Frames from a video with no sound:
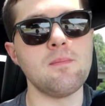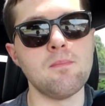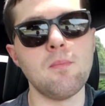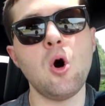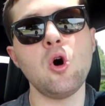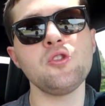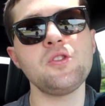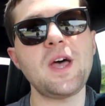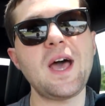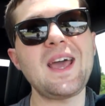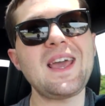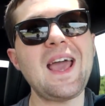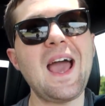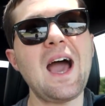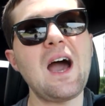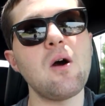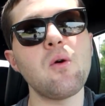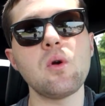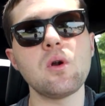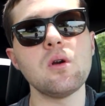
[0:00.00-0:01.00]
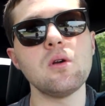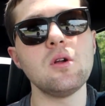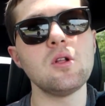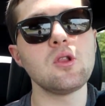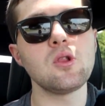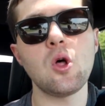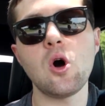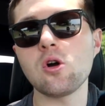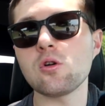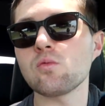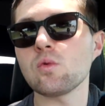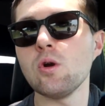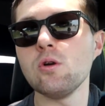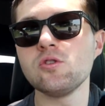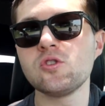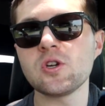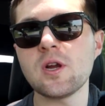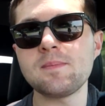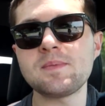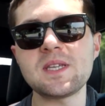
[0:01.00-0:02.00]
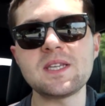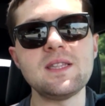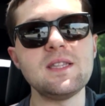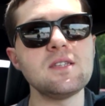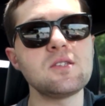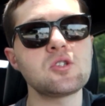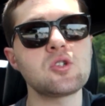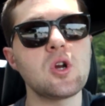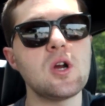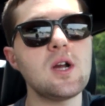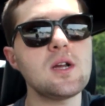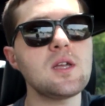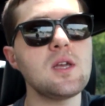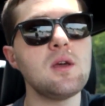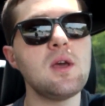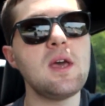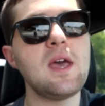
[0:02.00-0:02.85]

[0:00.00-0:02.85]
multi-hour long road trips in this truck,